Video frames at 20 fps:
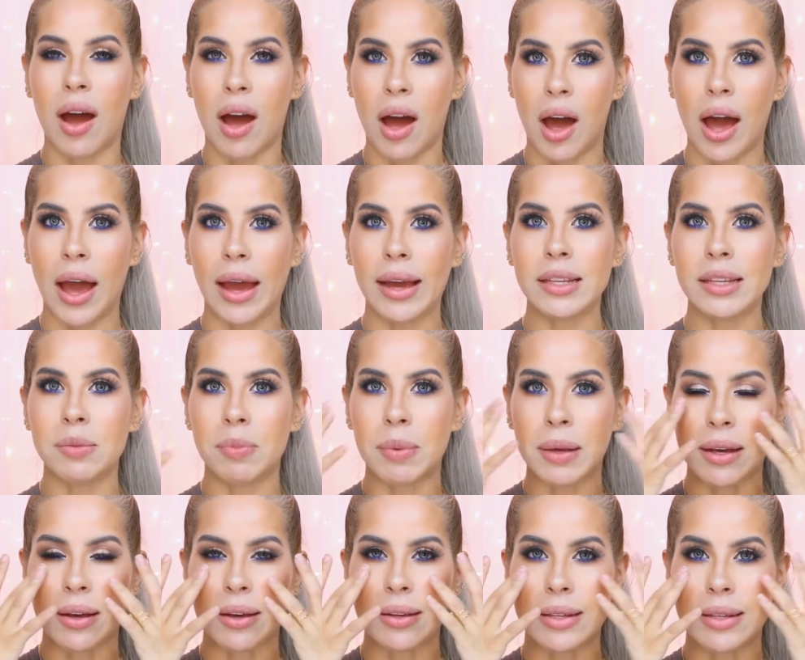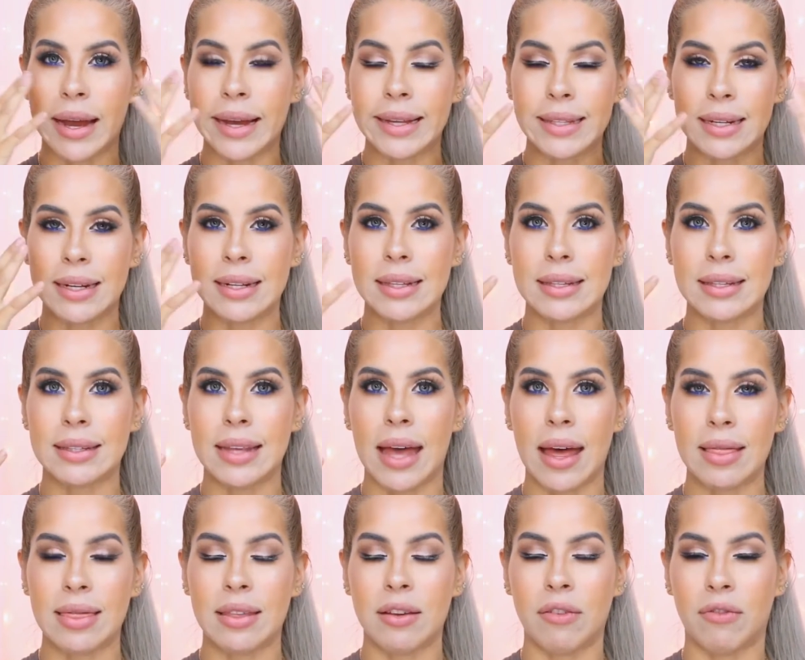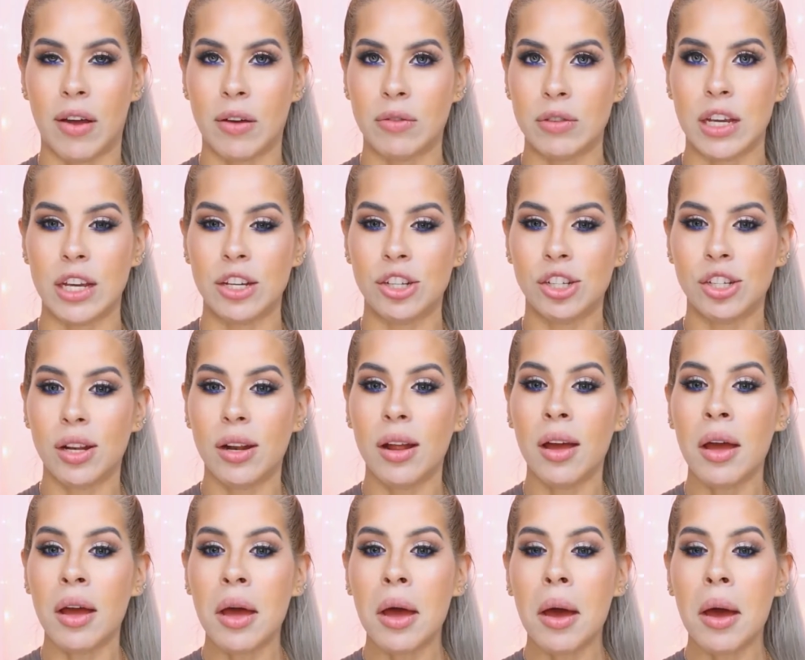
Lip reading: eyes because I didn't set the foundation.